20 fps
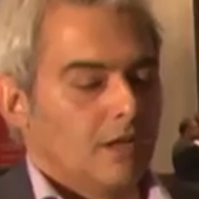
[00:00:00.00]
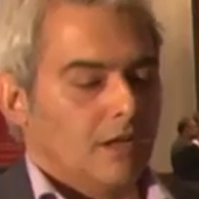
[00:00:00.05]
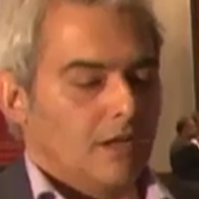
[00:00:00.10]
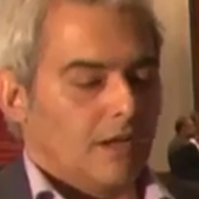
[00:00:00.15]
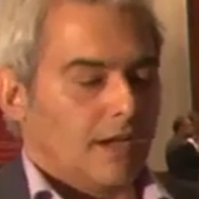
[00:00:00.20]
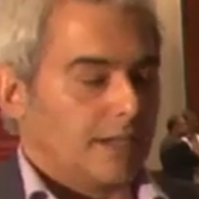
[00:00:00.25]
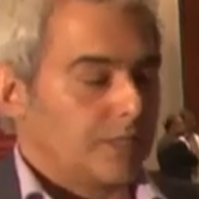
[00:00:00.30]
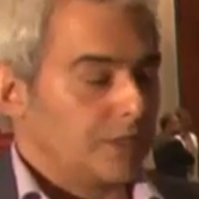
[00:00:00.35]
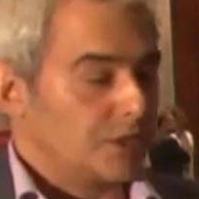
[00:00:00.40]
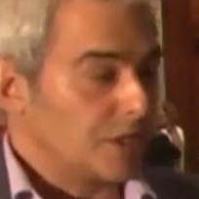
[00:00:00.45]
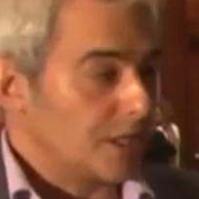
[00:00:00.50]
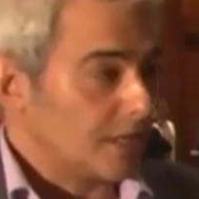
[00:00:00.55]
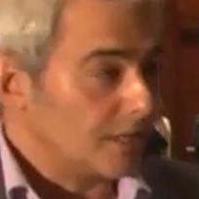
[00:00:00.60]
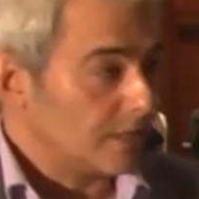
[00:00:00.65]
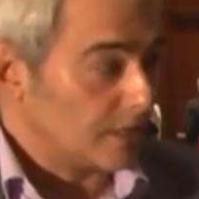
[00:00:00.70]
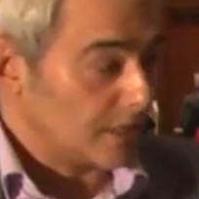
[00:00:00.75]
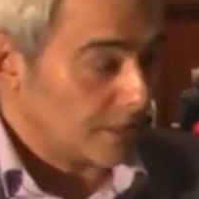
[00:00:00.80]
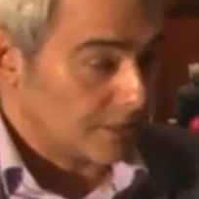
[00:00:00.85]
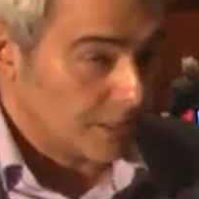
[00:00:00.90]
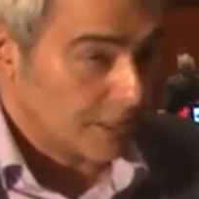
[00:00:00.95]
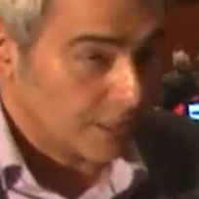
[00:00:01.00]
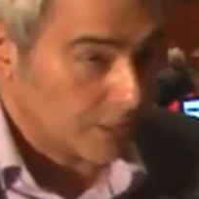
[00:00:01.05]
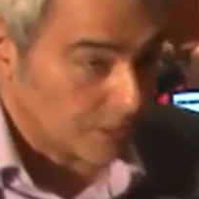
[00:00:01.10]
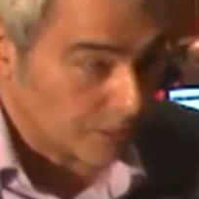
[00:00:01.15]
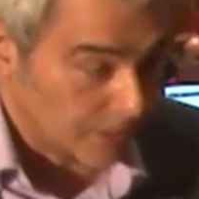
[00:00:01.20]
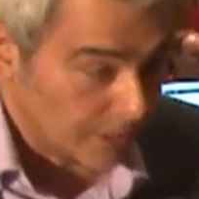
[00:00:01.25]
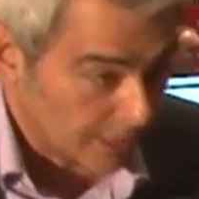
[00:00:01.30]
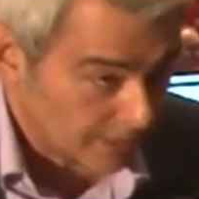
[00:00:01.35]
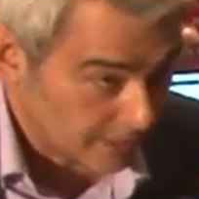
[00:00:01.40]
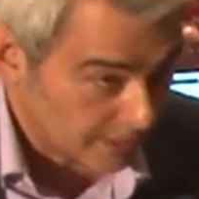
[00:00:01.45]
And Janet, I think
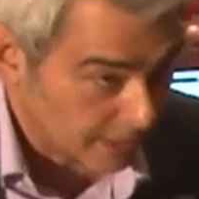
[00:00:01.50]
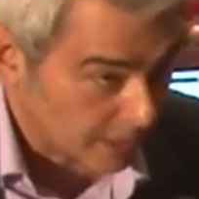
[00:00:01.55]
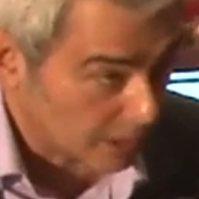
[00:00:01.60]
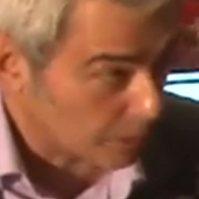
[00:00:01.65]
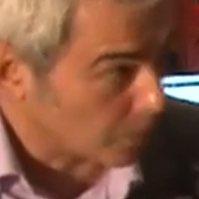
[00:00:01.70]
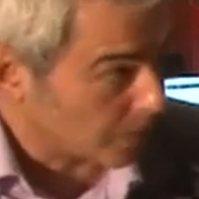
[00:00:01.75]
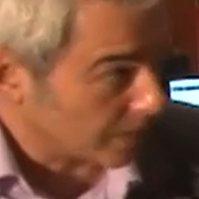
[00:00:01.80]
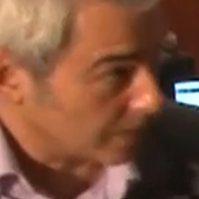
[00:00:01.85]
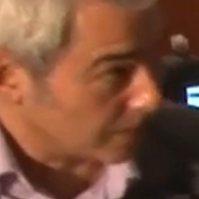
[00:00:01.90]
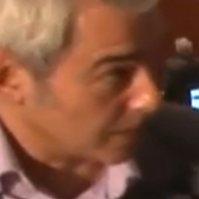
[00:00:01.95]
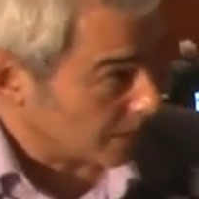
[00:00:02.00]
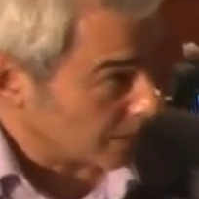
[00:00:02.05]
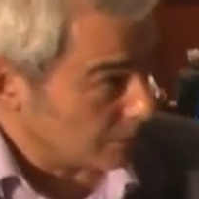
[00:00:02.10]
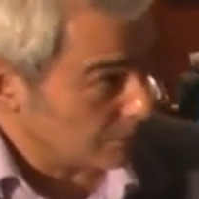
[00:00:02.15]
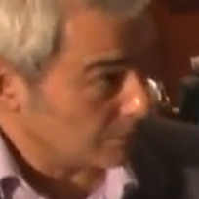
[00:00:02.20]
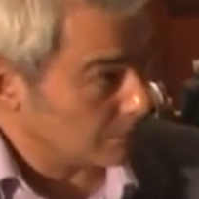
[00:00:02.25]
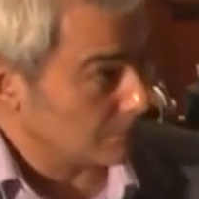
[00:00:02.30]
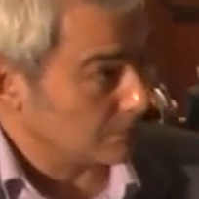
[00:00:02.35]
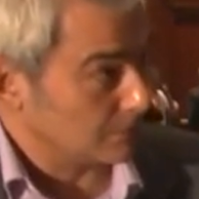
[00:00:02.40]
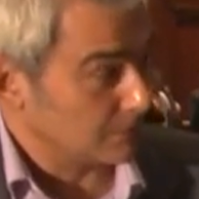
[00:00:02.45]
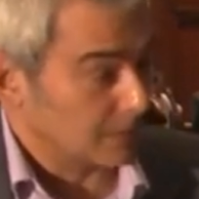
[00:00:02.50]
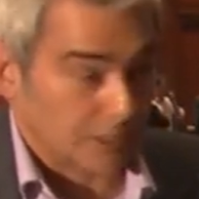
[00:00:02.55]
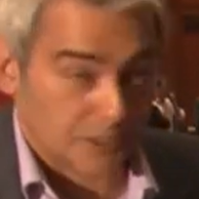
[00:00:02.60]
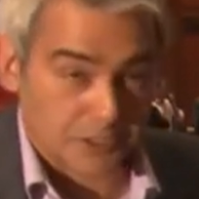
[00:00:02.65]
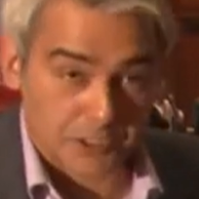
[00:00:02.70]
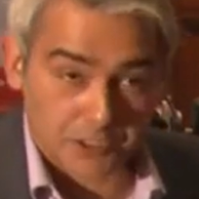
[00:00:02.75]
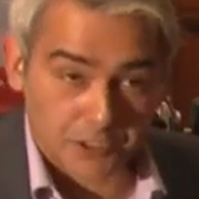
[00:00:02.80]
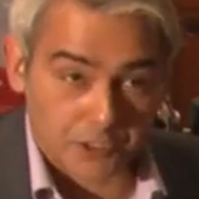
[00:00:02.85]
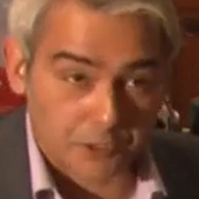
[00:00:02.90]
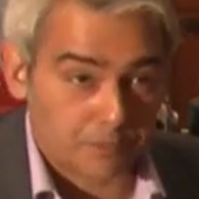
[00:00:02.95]
on that eloquent note, that's
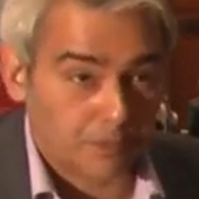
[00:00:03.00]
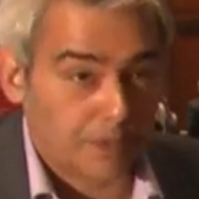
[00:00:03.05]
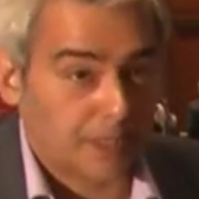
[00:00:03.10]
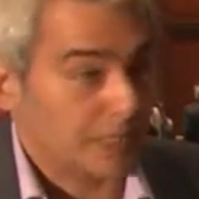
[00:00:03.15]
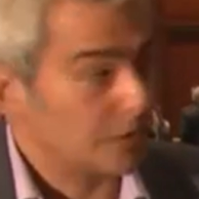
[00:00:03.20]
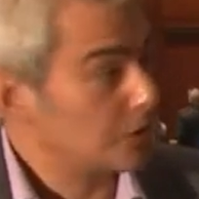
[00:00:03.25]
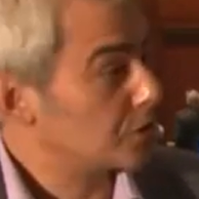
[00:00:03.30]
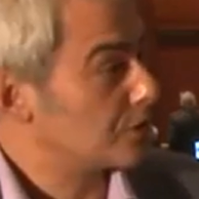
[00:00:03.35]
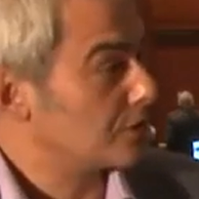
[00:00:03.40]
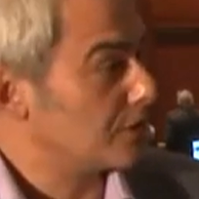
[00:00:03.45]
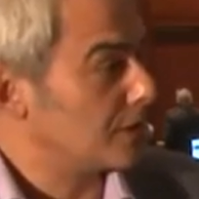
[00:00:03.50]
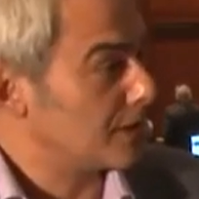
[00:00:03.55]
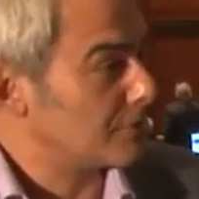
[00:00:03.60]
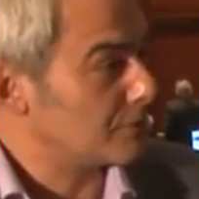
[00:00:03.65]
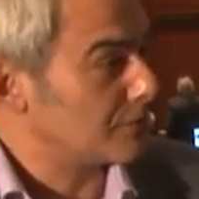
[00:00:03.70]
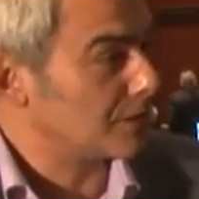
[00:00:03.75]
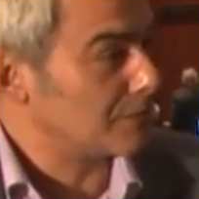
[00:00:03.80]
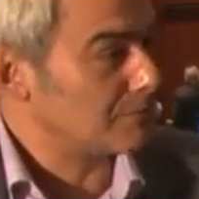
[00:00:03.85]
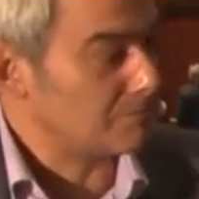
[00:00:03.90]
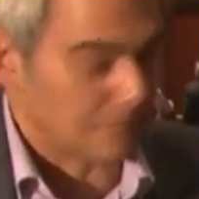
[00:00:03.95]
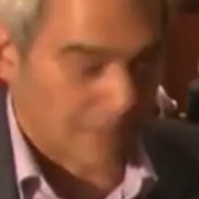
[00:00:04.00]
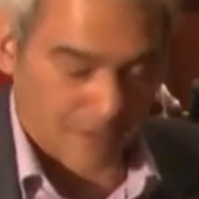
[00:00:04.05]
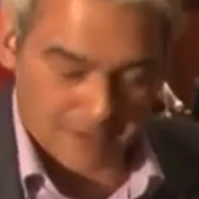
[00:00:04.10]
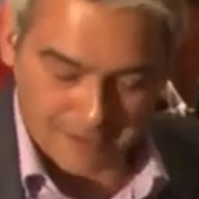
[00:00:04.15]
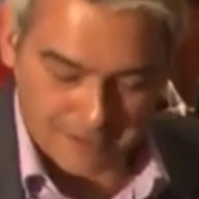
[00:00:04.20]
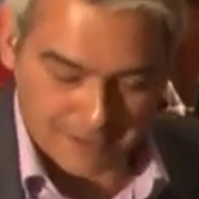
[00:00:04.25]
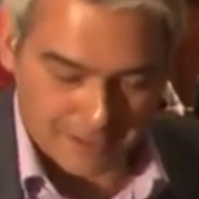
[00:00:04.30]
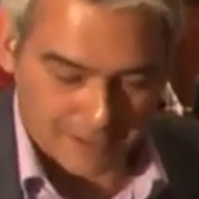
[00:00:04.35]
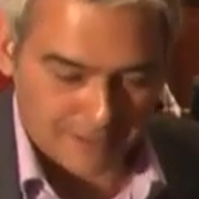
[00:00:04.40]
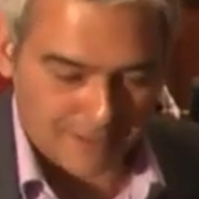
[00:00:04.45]
a good place to leave it.
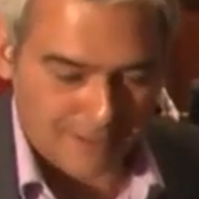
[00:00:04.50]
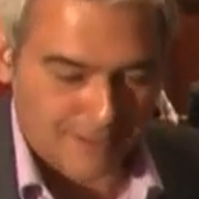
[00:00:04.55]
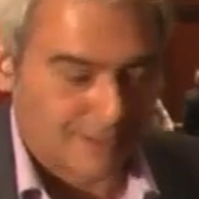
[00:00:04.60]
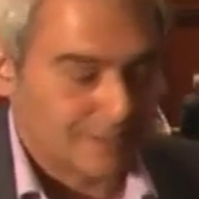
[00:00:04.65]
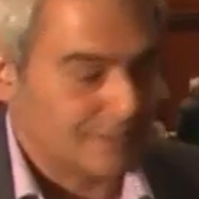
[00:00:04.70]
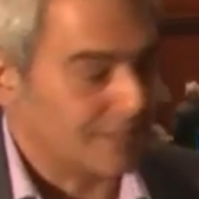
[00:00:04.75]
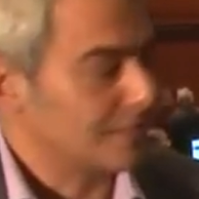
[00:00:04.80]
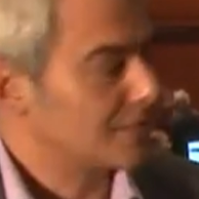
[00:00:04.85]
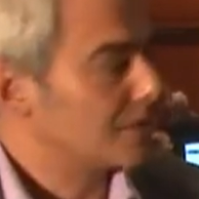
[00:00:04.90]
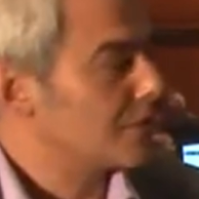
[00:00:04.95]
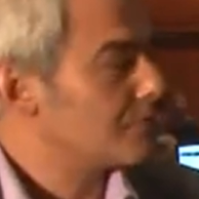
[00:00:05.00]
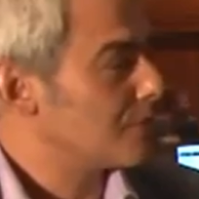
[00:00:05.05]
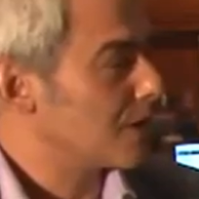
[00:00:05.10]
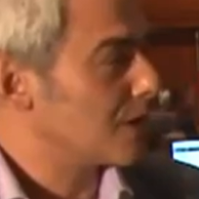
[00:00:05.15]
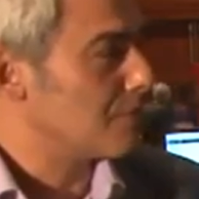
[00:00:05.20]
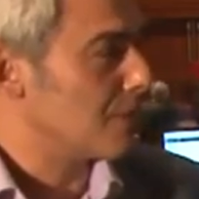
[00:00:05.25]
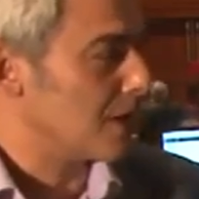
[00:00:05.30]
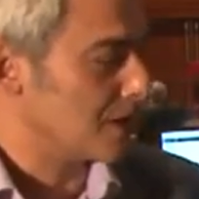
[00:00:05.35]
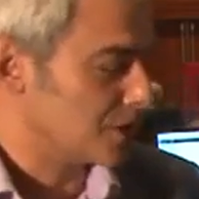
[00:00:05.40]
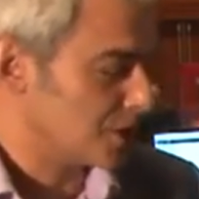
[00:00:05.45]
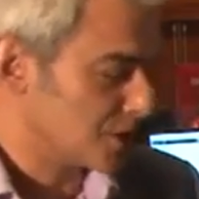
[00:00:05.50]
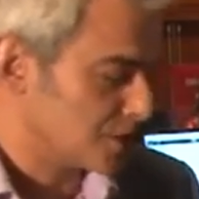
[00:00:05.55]
Thank you very much.